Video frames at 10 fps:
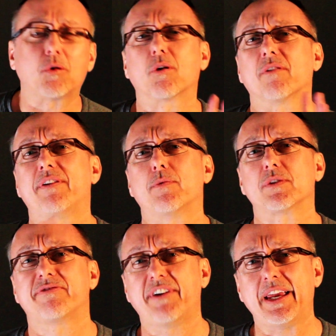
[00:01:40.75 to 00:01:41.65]
or if it
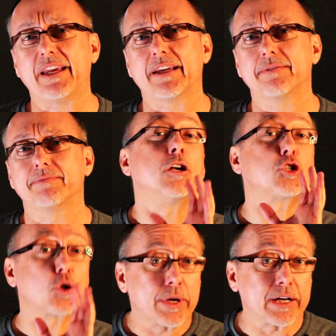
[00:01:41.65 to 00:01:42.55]
was fake,
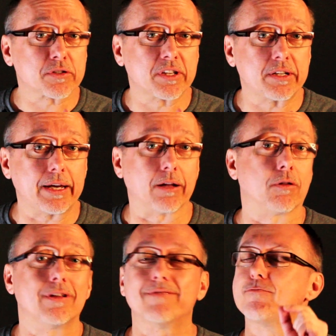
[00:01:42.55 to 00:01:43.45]
so here's the deal,
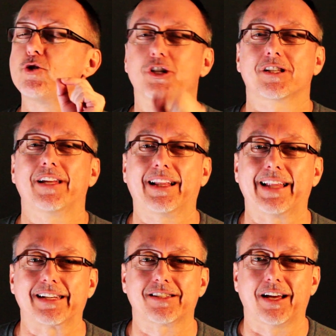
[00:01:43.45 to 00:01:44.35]
just like
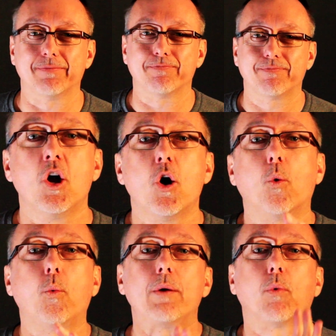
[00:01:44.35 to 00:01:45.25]
last
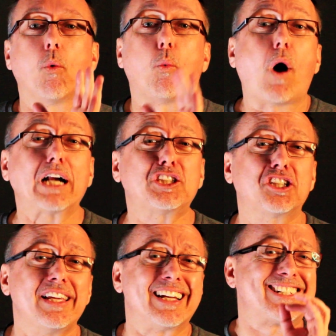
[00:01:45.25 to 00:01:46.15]
time. We will watch
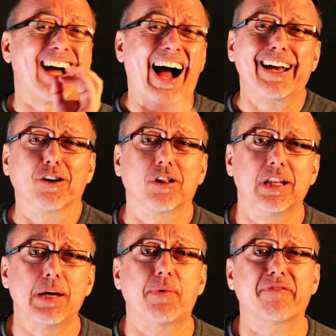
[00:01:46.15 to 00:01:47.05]
the entire
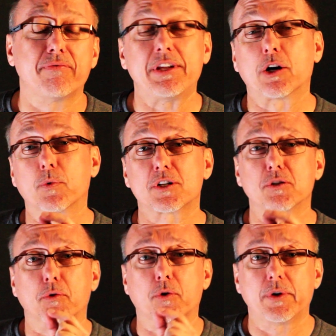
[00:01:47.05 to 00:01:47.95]
clip from the
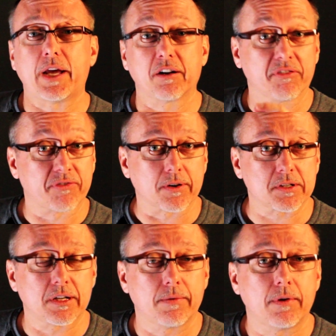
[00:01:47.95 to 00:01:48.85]
original creator
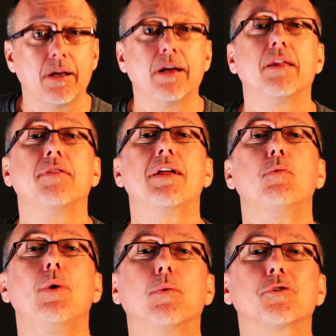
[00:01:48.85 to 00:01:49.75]
first,
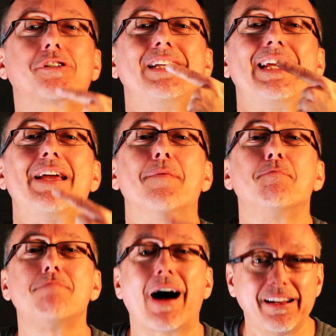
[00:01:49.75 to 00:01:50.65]
then we will see
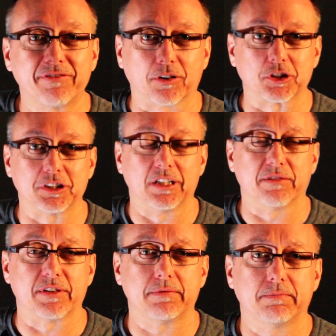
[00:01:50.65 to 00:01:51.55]
my version of it.